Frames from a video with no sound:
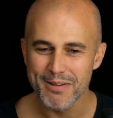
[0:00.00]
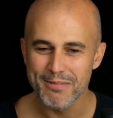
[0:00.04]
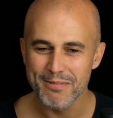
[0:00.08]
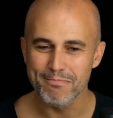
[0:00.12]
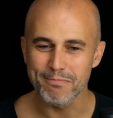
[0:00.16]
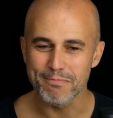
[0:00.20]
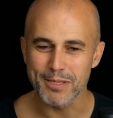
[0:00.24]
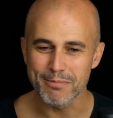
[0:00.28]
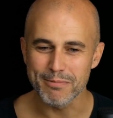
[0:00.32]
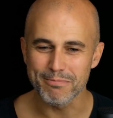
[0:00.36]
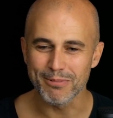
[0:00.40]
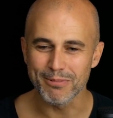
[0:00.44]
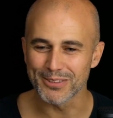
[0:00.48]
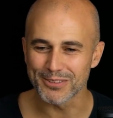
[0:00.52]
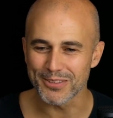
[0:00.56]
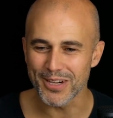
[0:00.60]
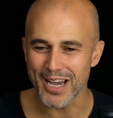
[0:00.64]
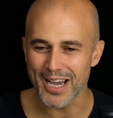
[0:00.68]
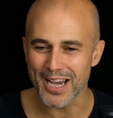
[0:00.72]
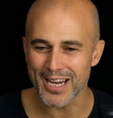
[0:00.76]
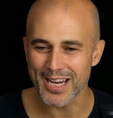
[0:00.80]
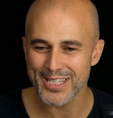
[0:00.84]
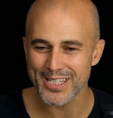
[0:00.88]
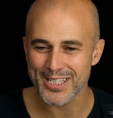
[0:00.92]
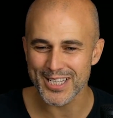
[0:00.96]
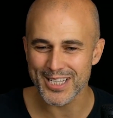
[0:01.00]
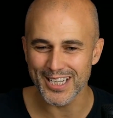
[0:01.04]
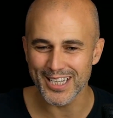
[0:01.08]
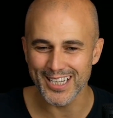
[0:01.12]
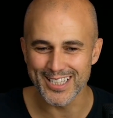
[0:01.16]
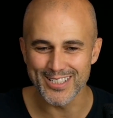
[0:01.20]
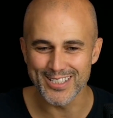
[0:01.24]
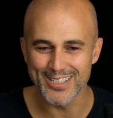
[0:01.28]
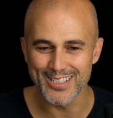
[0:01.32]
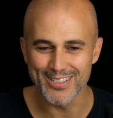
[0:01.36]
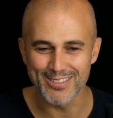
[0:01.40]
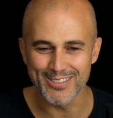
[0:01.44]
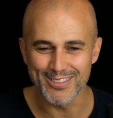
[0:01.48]
people to
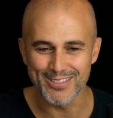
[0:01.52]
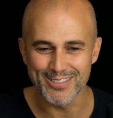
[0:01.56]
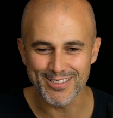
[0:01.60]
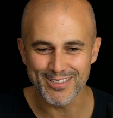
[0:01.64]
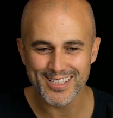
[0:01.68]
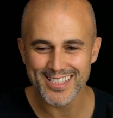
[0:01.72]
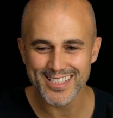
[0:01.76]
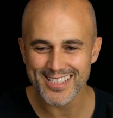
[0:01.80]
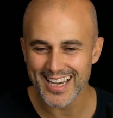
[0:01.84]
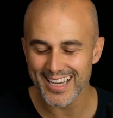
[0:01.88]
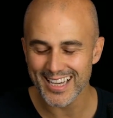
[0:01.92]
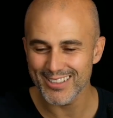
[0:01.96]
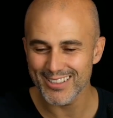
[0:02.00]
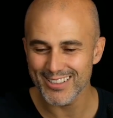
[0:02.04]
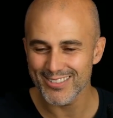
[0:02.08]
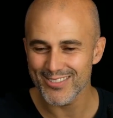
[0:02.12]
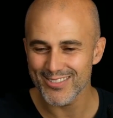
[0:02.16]
actually use this kind